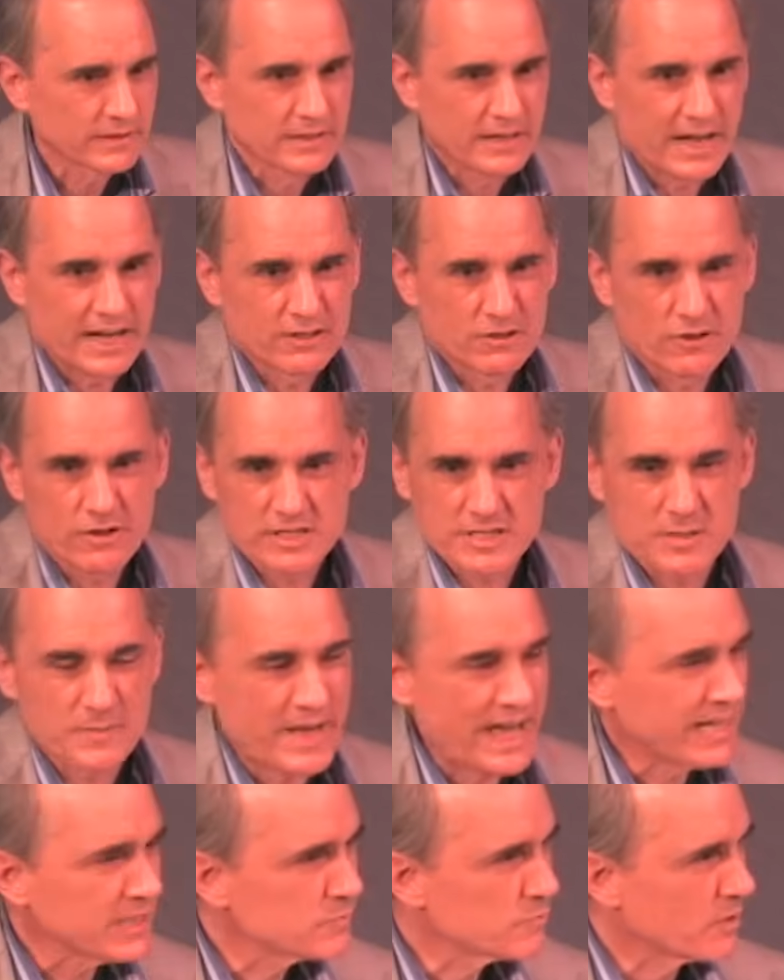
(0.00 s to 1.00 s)
I know there's some
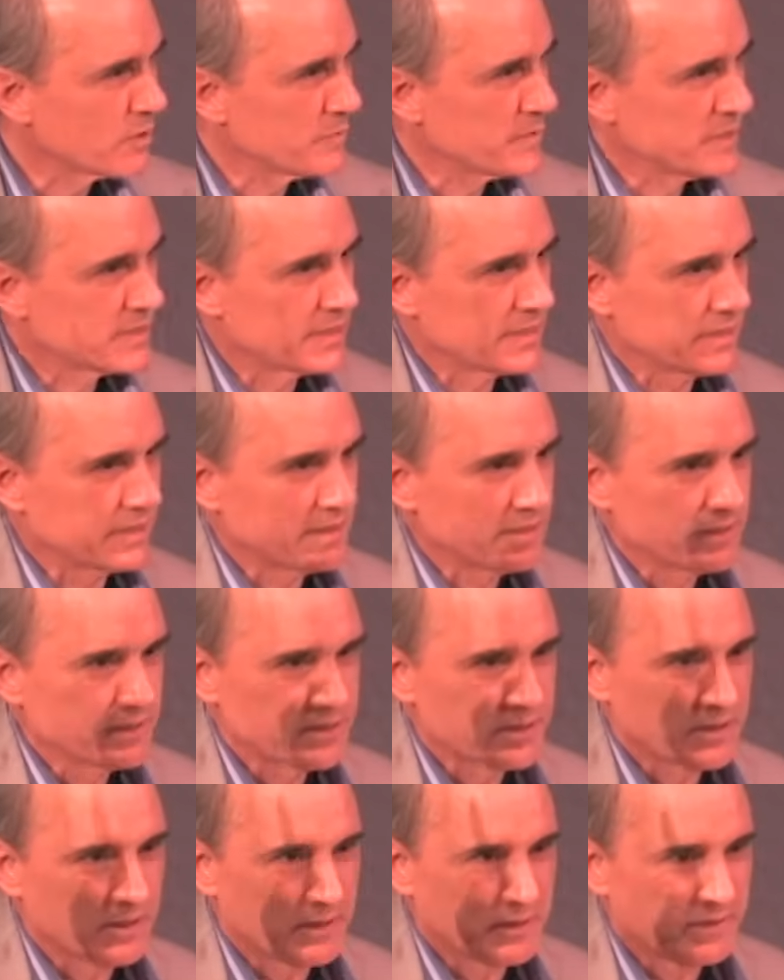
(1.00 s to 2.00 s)
ex-Mormons here,
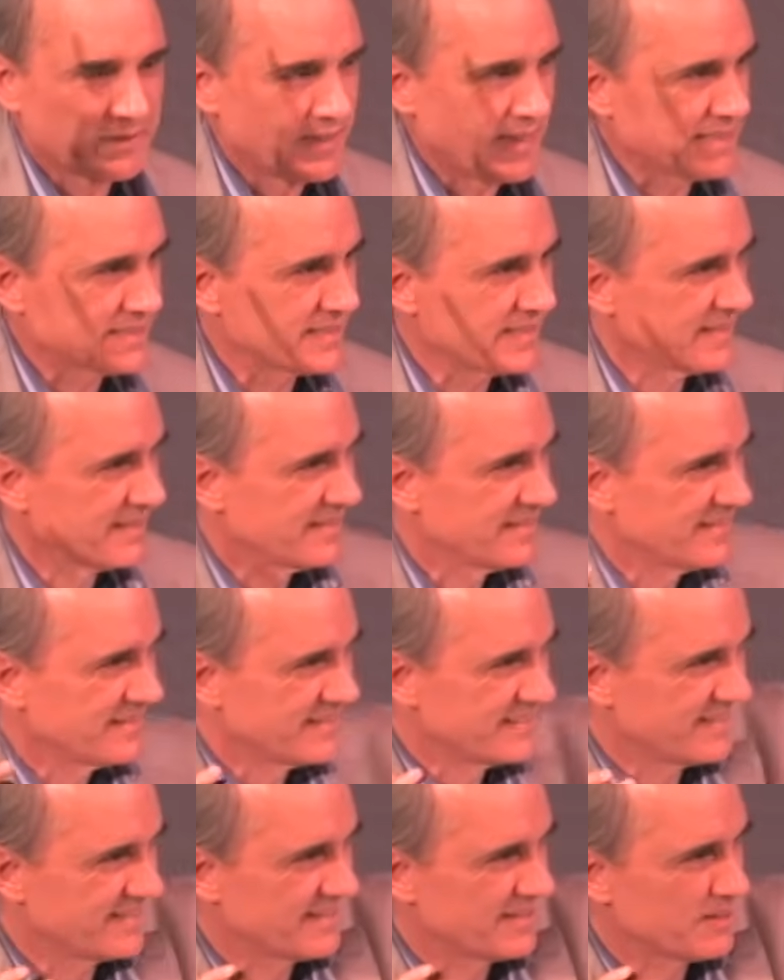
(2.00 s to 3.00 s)
so that's
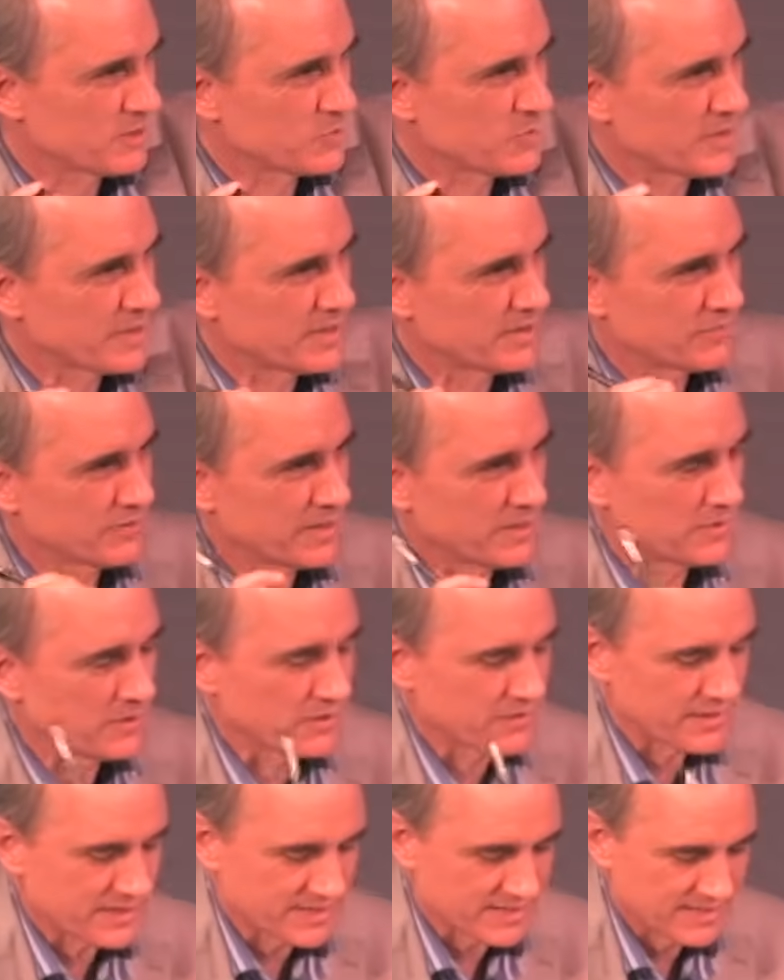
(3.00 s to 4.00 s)
there's one in the front
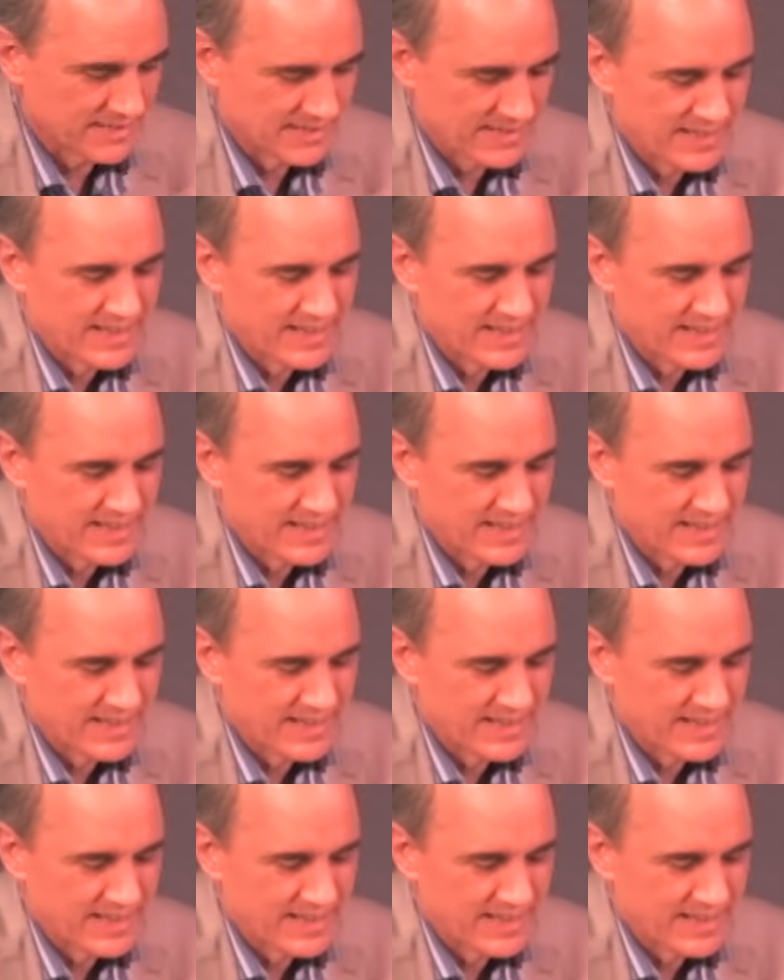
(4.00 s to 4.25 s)
row there.